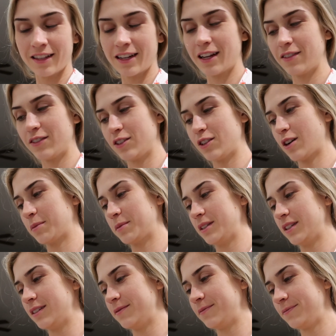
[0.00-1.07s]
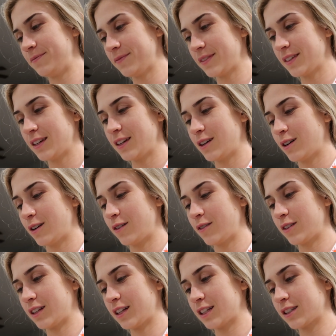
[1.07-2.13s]
that I've adopted
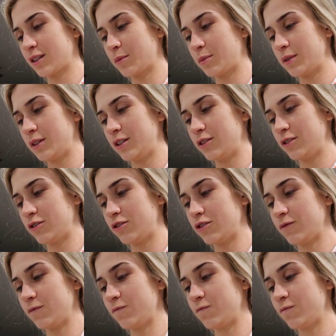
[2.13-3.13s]
over the last couple of years.